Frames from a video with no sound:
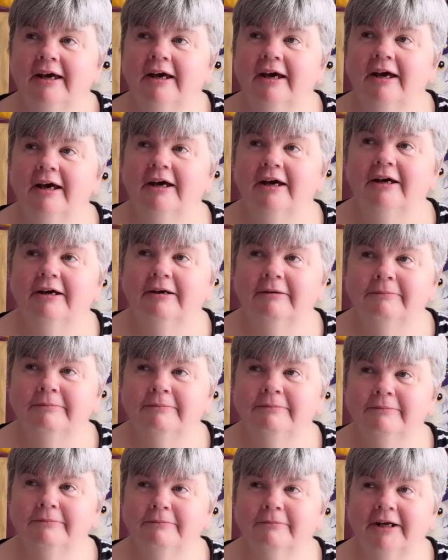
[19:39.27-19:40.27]

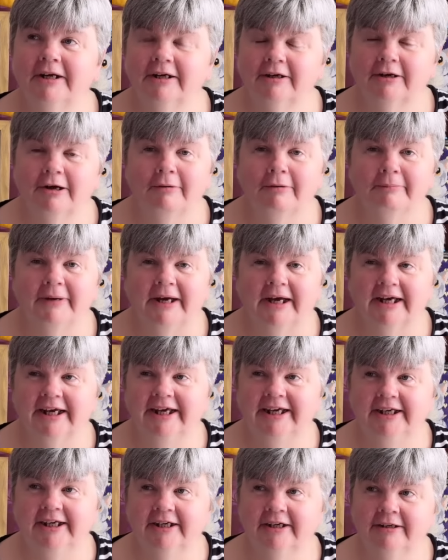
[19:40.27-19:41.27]
When I got back
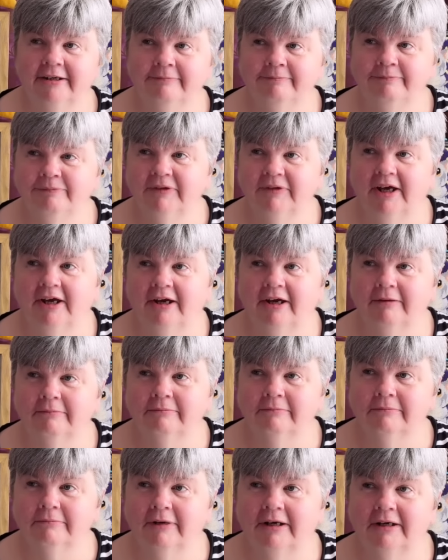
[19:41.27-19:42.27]
here,
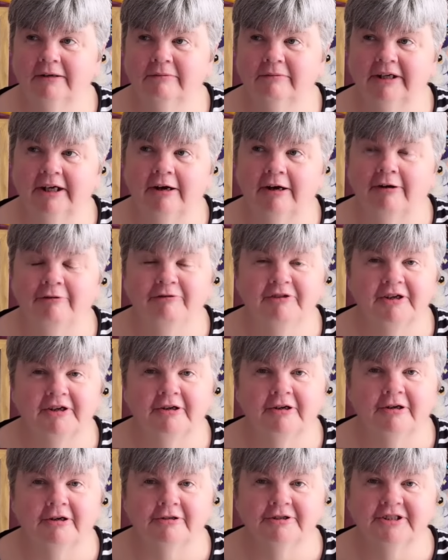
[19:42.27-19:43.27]
we got off the
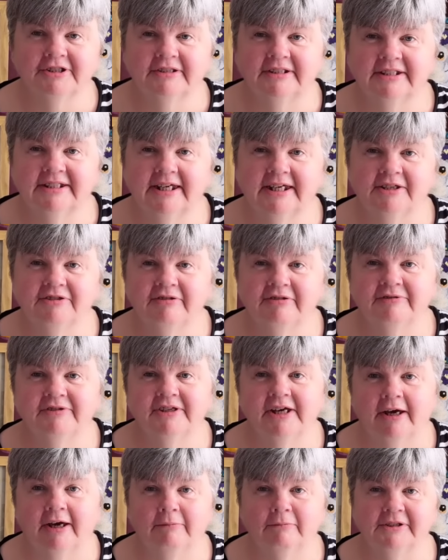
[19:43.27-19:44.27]
coach and the centre of
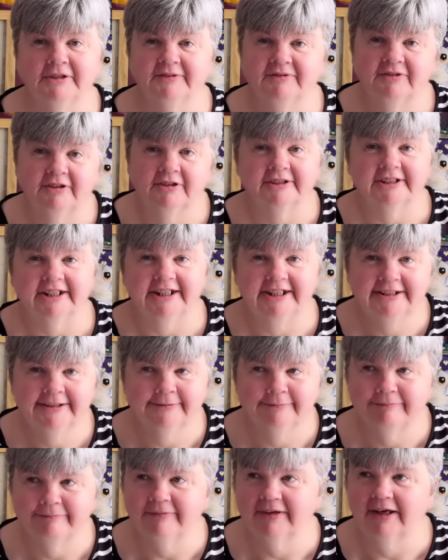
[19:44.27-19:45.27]
town was flooded.
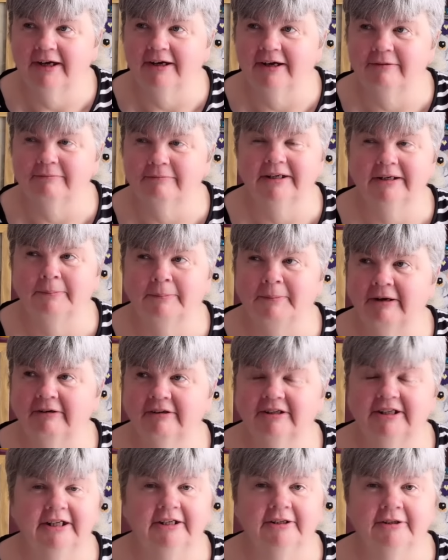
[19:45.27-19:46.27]

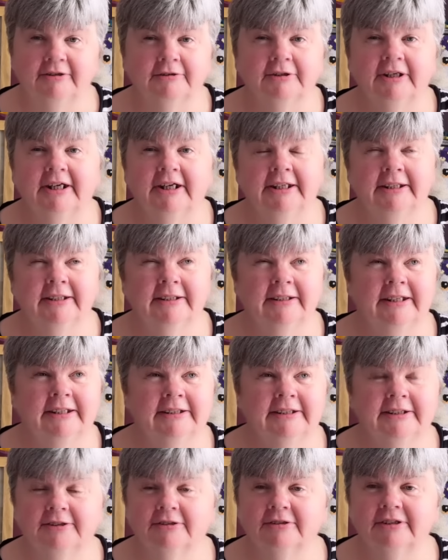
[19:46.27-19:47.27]
Apparently
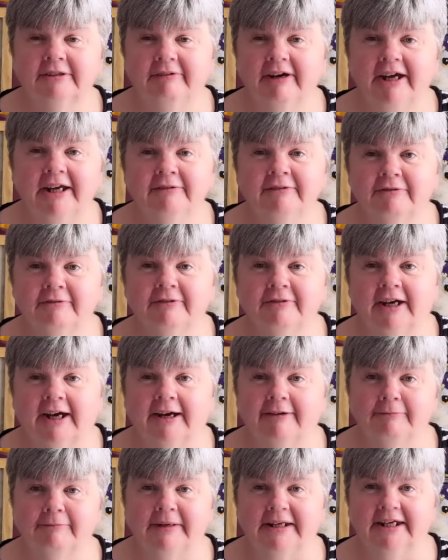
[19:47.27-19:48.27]
it had only rained for
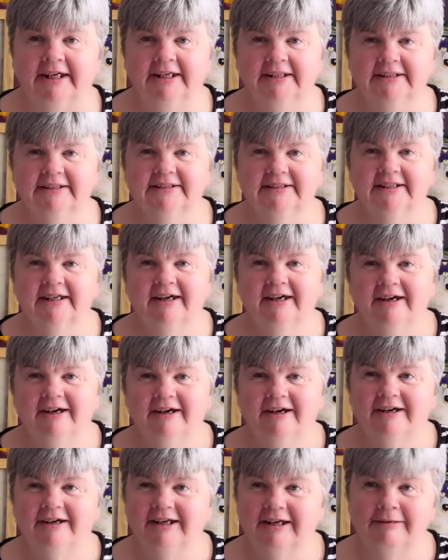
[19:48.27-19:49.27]
5 minutes
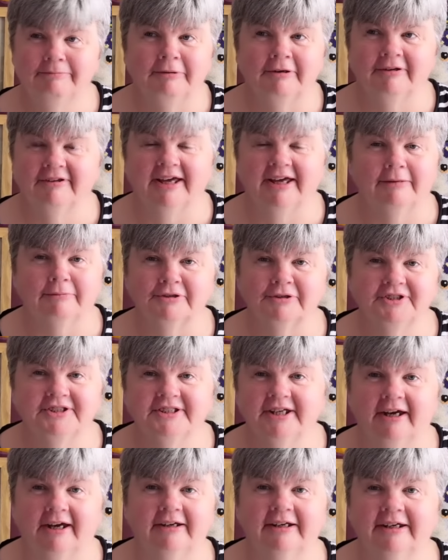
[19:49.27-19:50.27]
and it had put that much
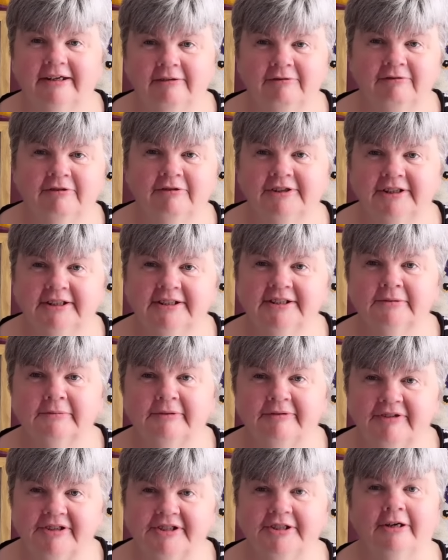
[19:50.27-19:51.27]
down. It had flooded some
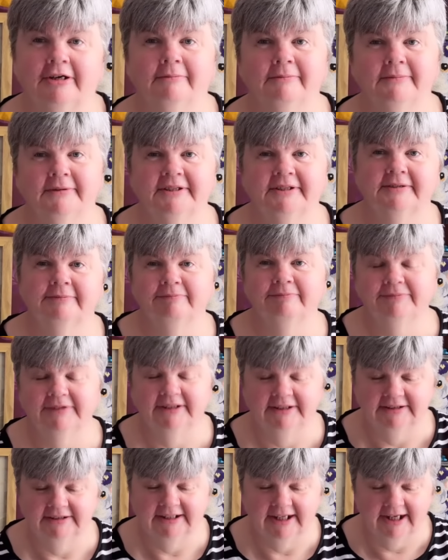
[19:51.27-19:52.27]
of the shops
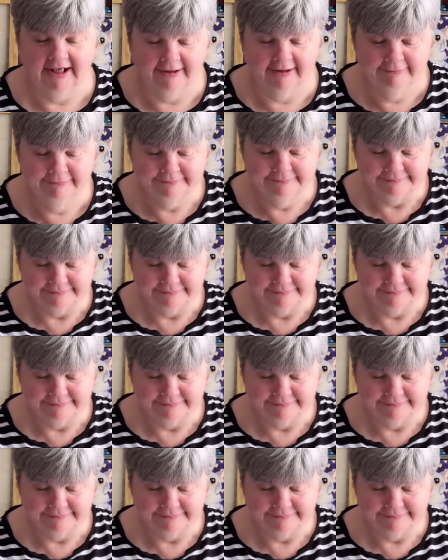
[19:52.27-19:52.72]
in town.